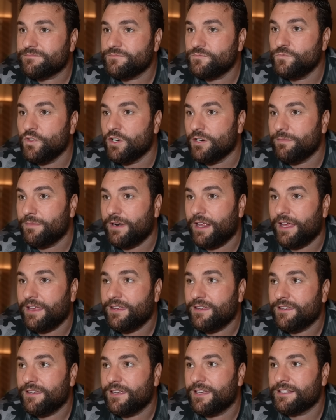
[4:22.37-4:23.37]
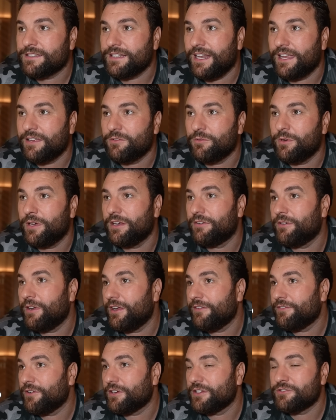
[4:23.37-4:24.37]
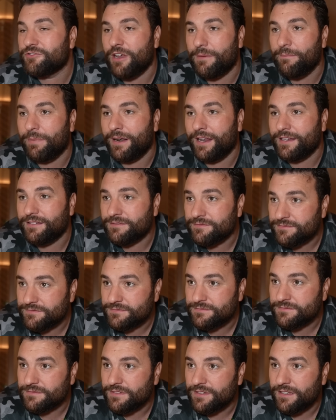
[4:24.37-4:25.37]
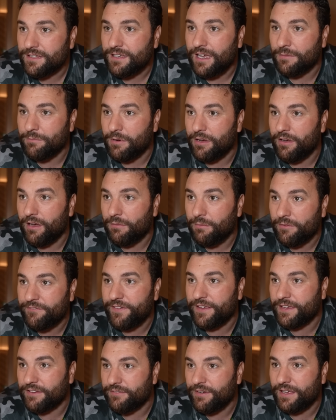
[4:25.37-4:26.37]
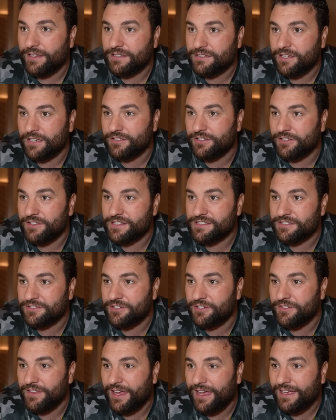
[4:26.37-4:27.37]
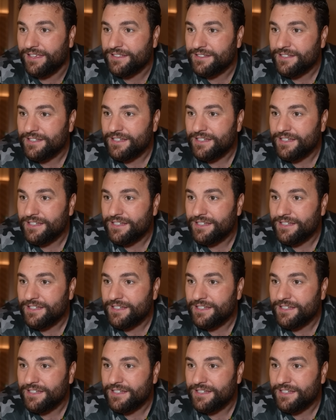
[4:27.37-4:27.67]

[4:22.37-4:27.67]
Normally, it's like we're fucking trembling and we're thinking, right, you've got to do this and do that.